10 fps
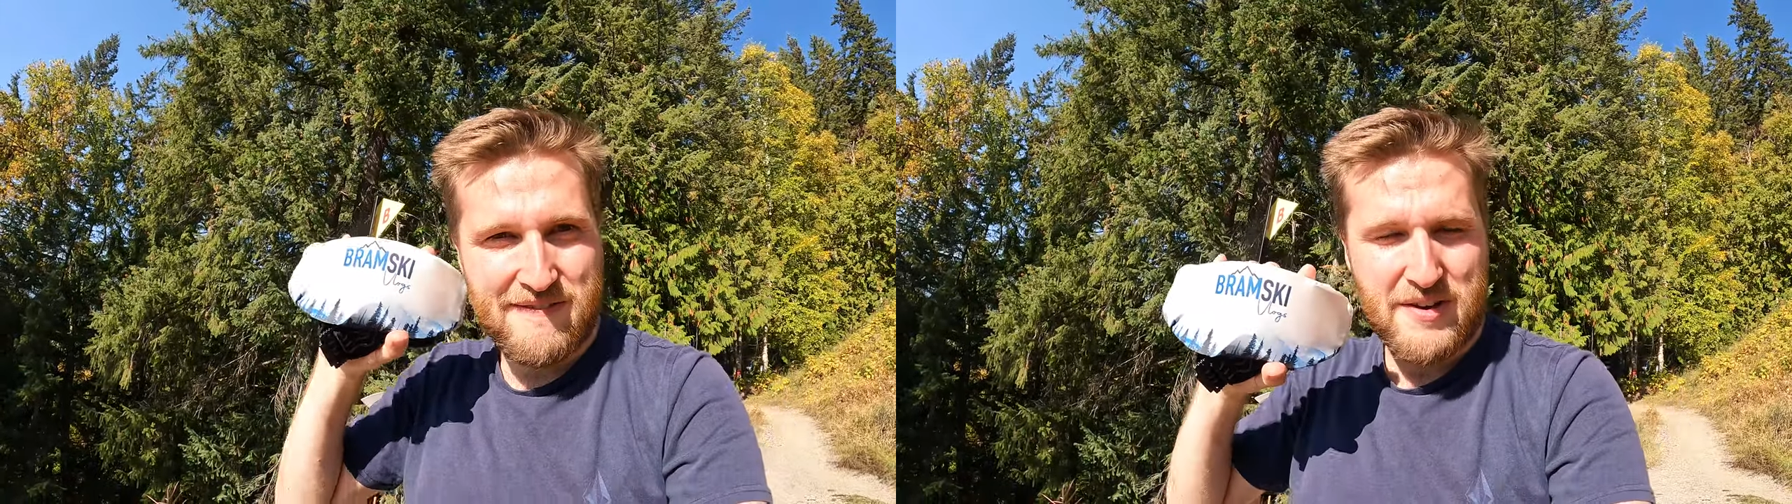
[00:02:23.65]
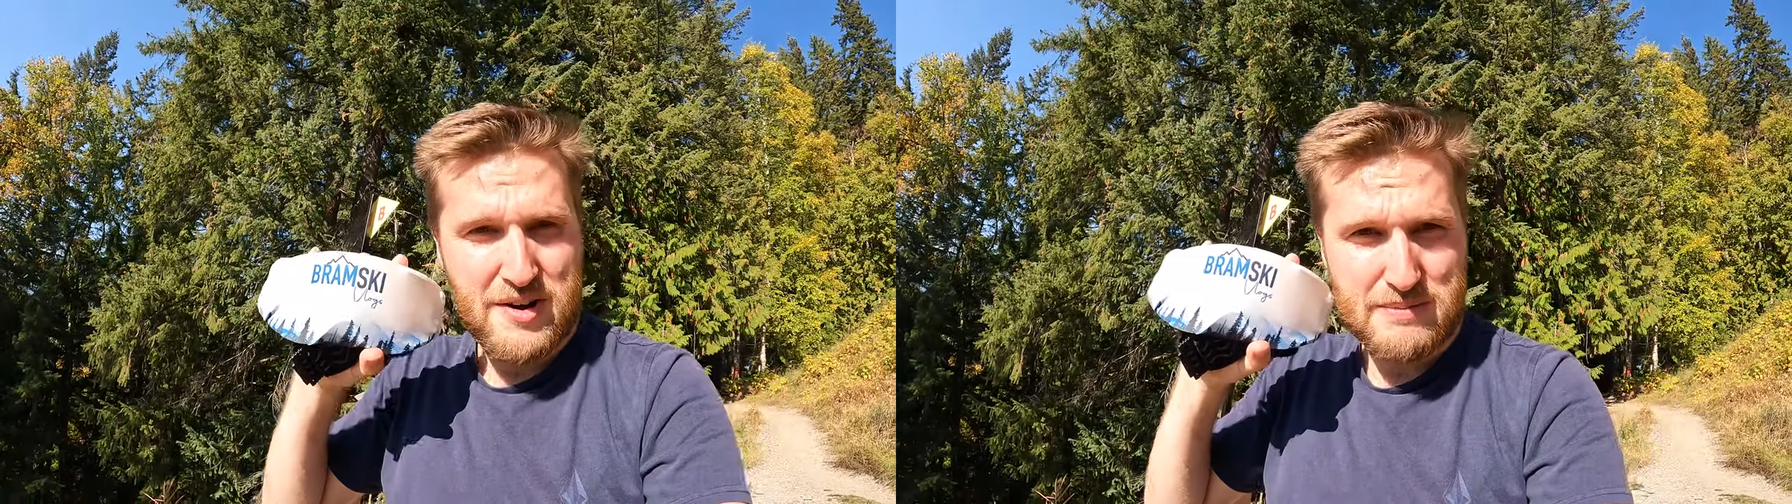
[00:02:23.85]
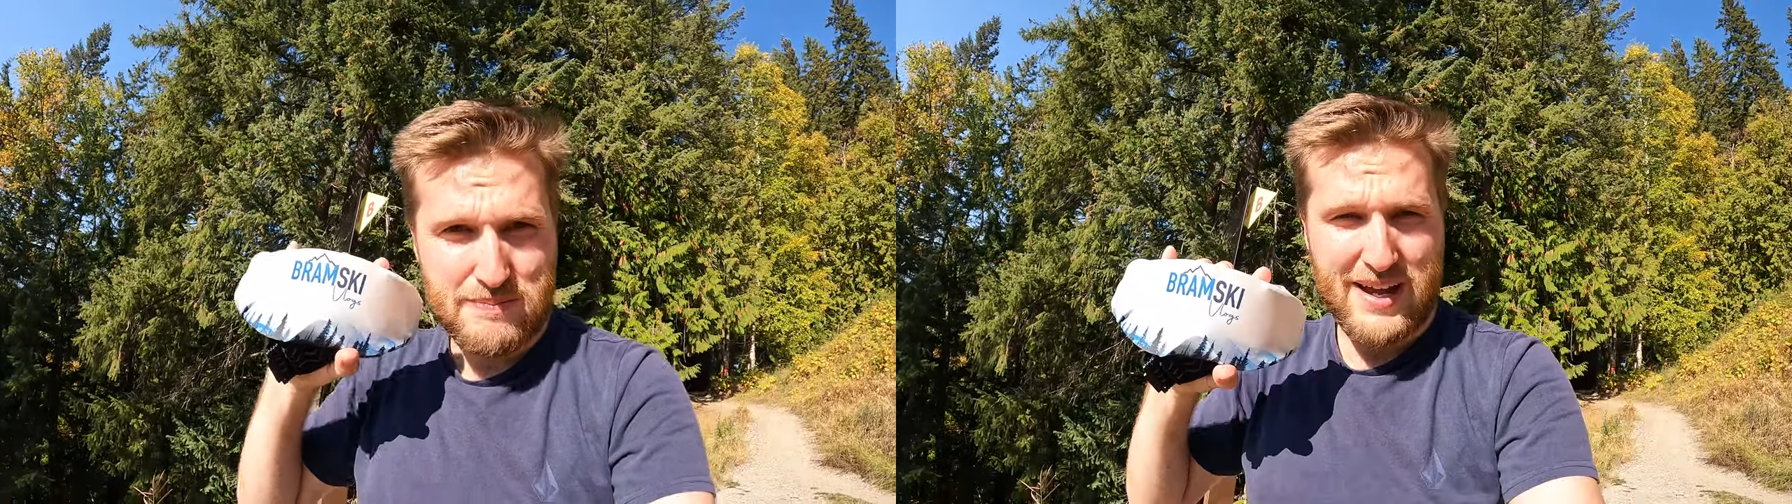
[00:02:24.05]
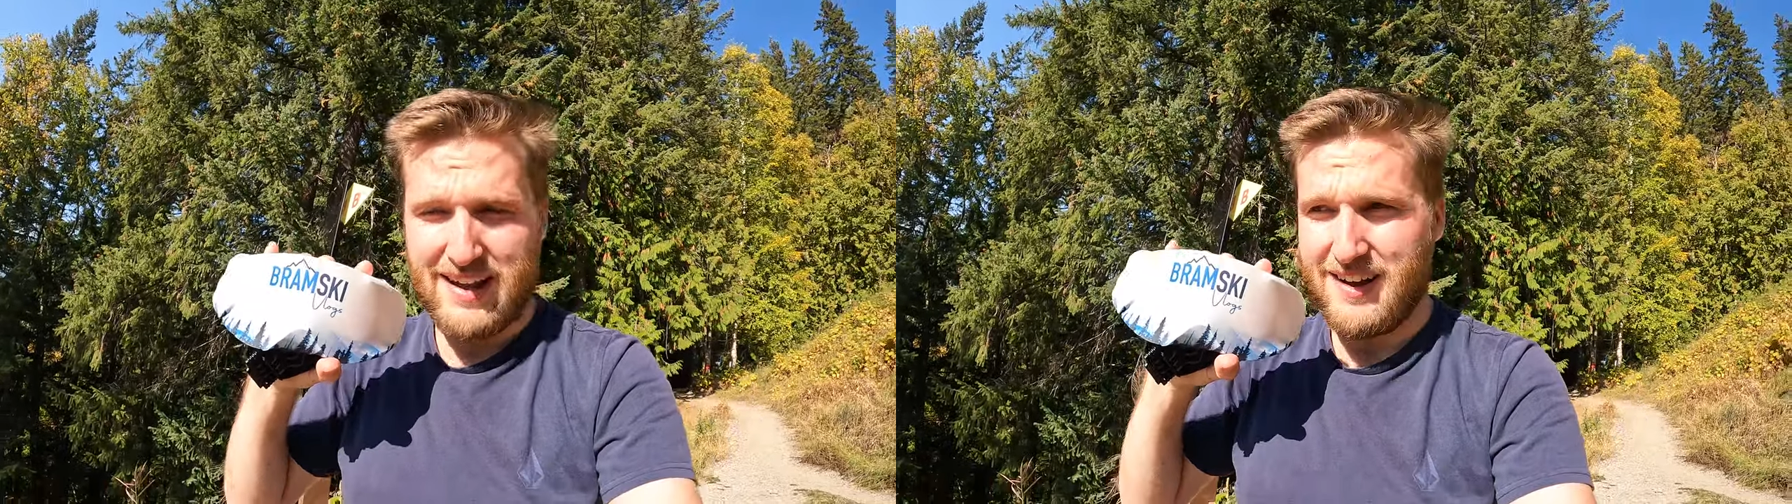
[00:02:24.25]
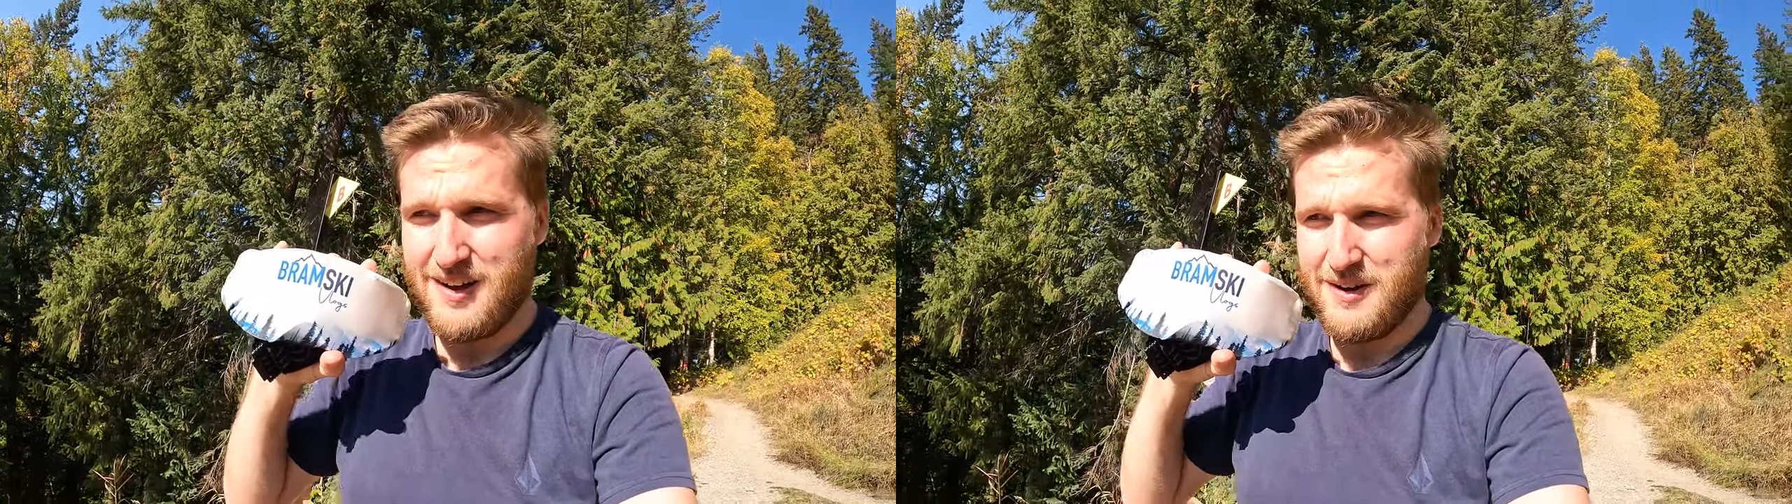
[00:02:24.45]
first
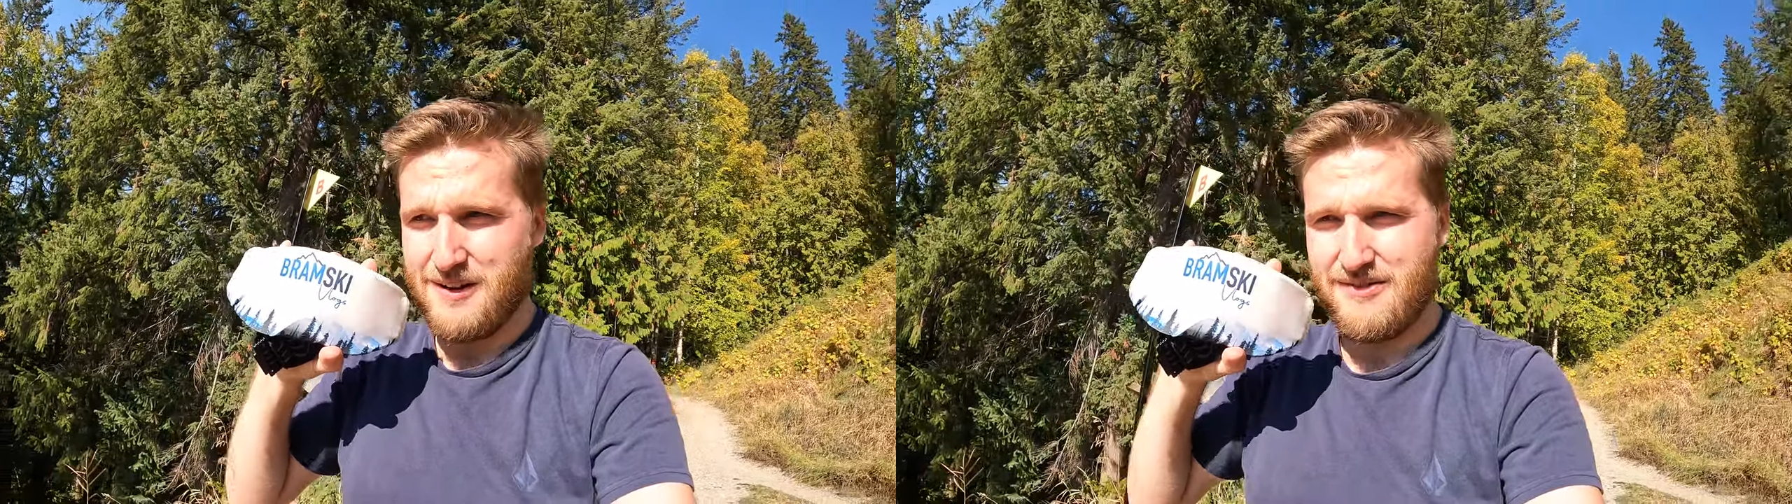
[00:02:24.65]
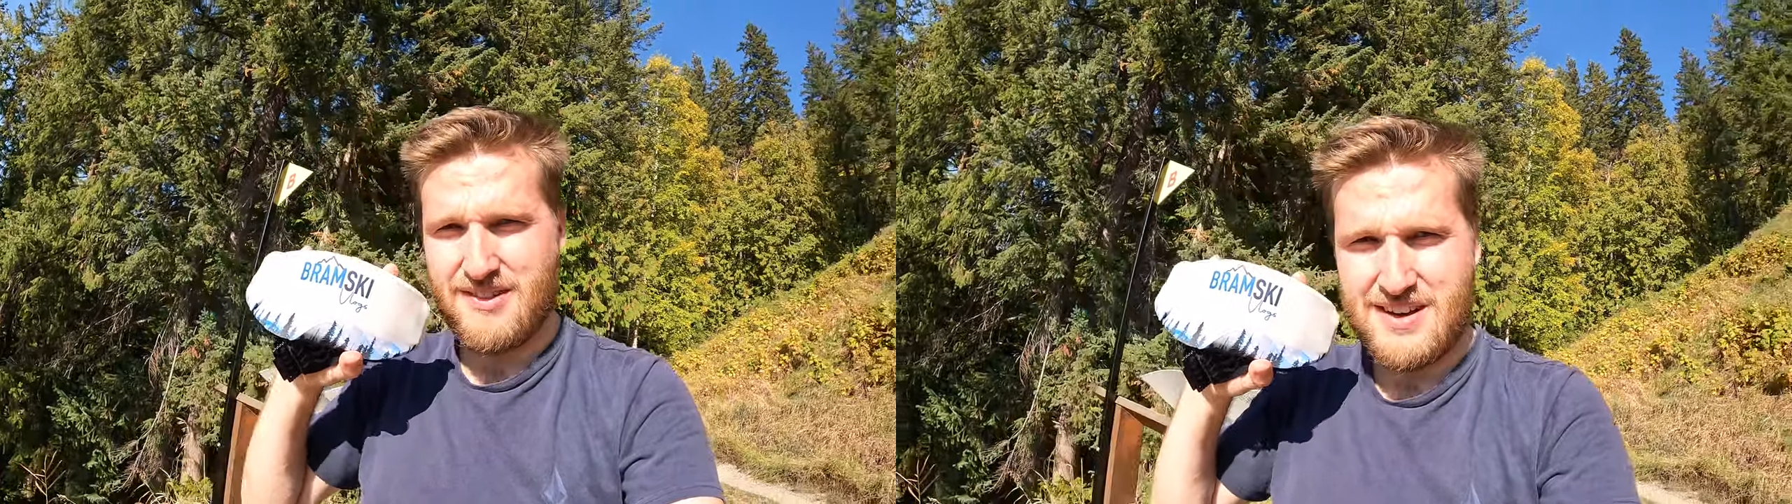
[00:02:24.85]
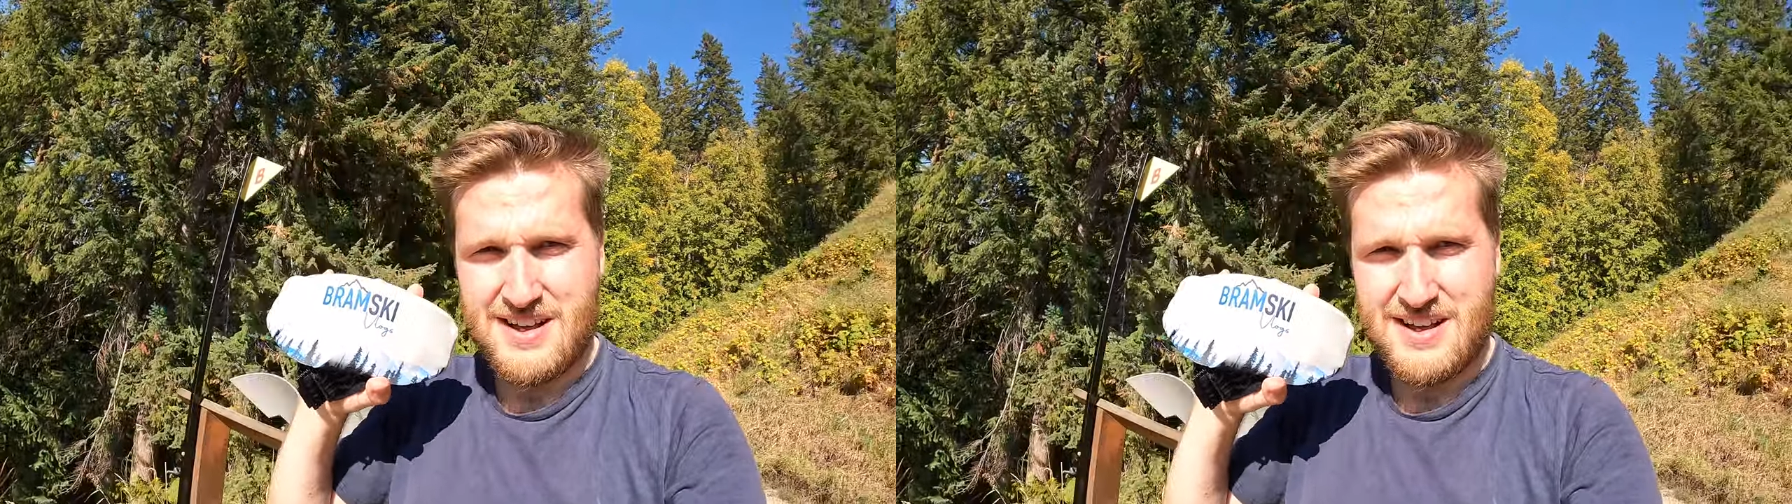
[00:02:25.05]
bit of